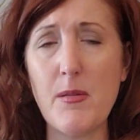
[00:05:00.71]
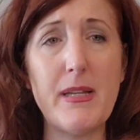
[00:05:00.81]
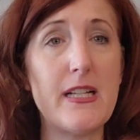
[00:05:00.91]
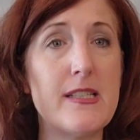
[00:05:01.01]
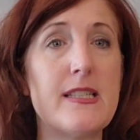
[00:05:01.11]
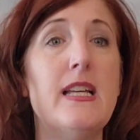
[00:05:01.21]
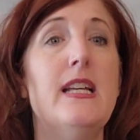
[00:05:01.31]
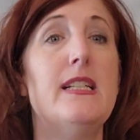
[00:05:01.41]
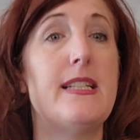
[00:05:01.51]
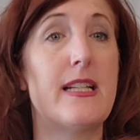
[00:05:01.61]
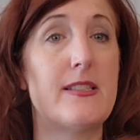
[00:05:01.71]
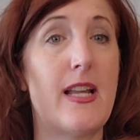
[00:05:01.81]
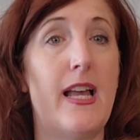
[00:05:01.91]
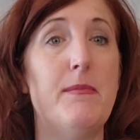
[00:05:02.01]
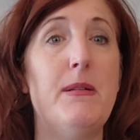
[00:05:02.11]
because it takes
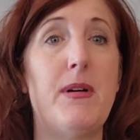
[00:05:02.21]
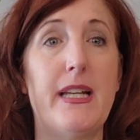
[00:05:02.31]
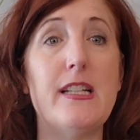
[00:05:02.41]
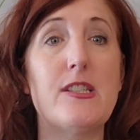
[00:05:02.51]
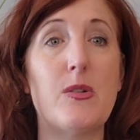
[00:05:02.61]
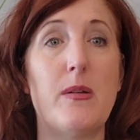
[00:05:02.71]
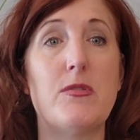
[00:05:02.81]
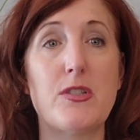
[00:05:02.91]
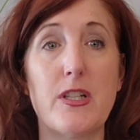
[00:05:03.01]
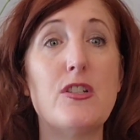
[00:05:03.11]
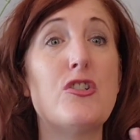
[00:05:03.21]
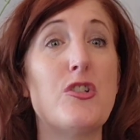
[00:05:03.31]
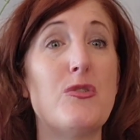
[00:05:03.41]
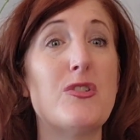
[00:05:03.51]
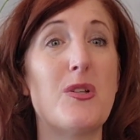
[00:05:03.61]
time and money. So I'm just going to
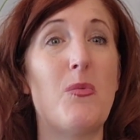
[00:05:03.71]
choose the